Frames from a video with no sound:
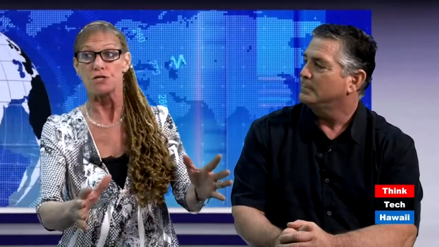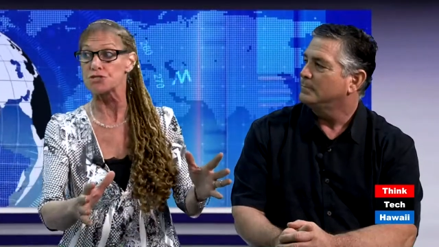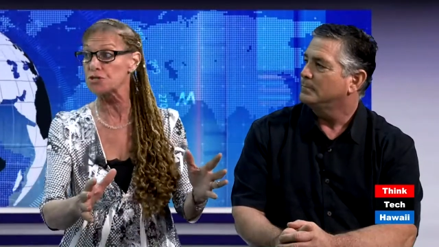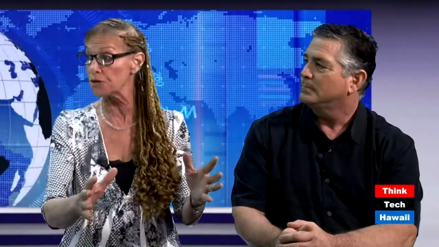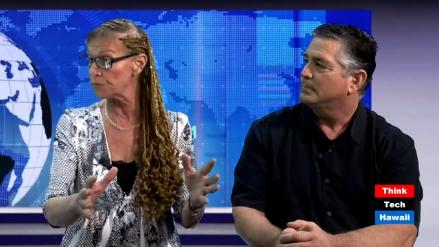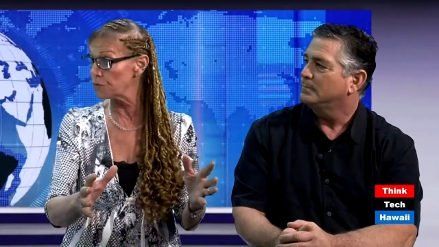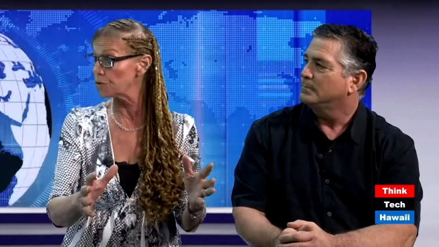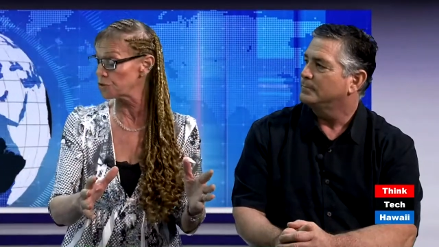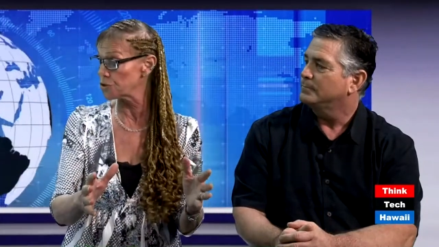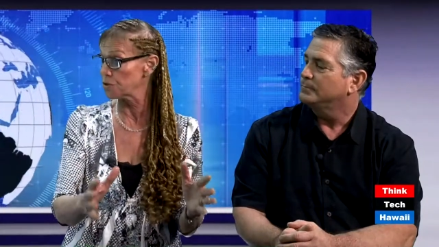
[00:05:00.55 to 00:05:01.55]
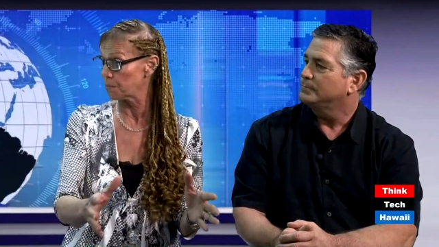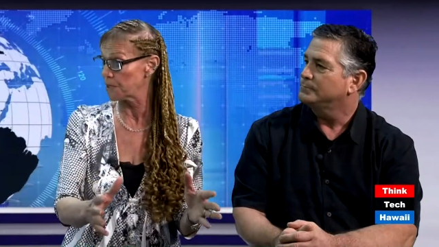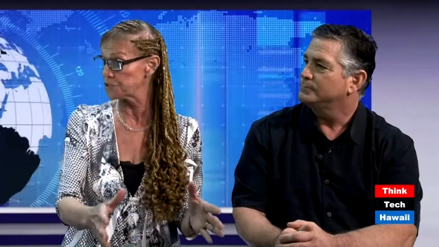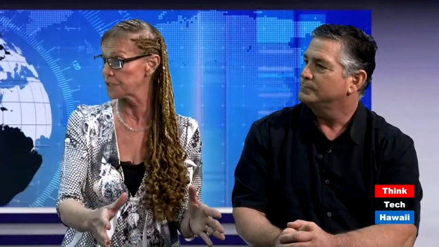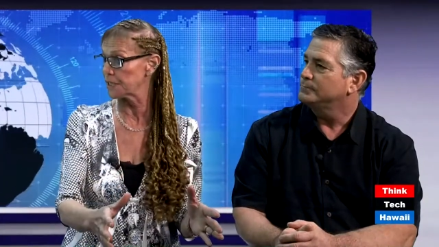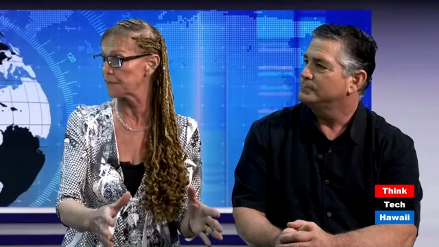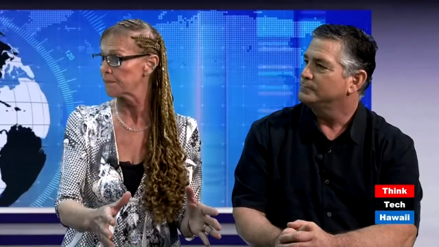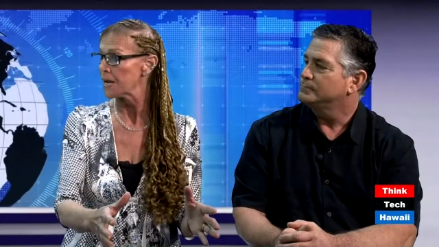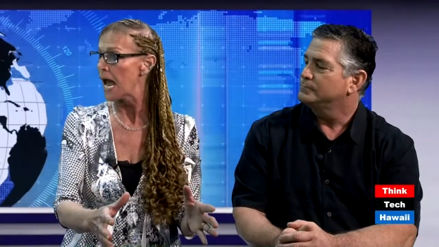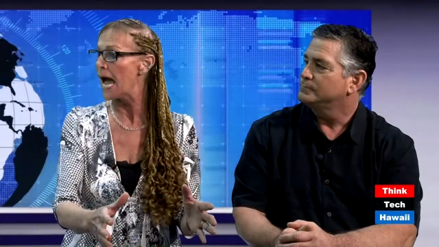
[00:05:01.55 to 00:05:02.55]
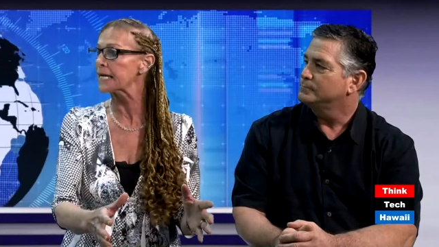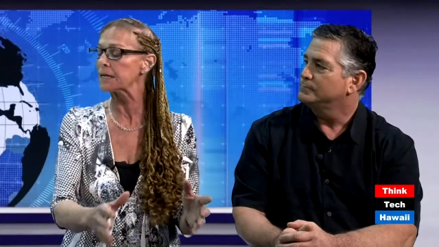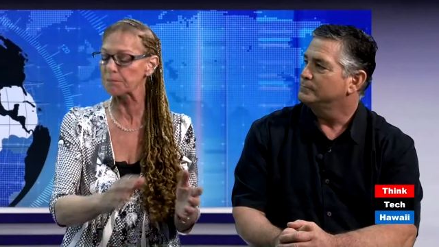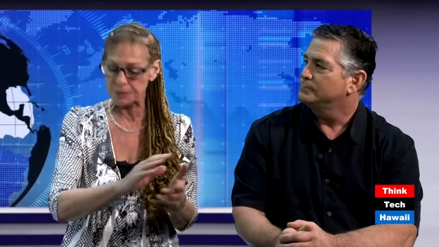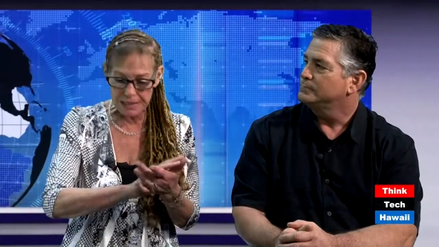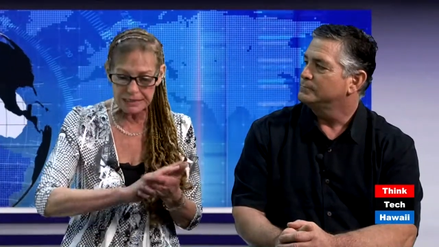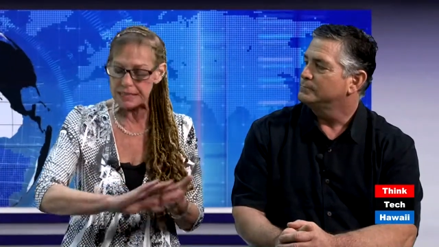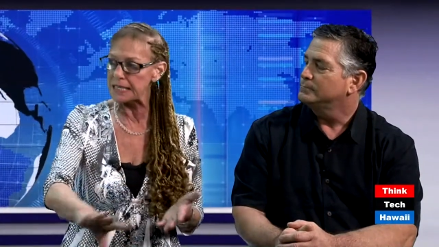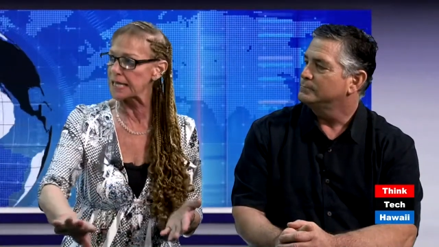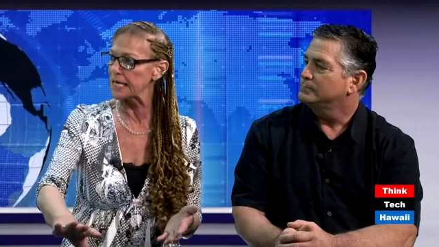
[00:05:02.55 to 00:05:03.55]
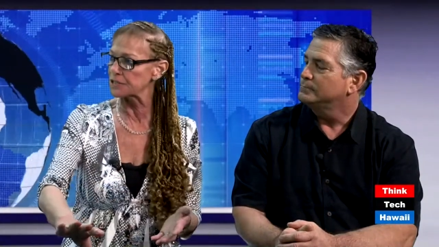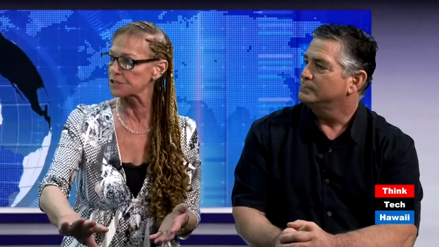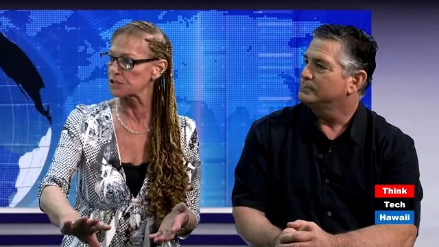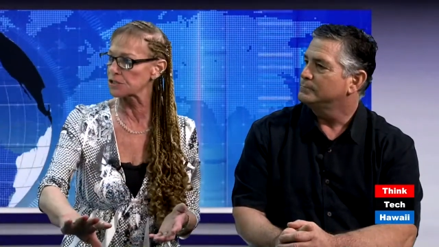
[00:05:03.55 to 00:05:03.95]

Speaker 1: to to the president and completely negates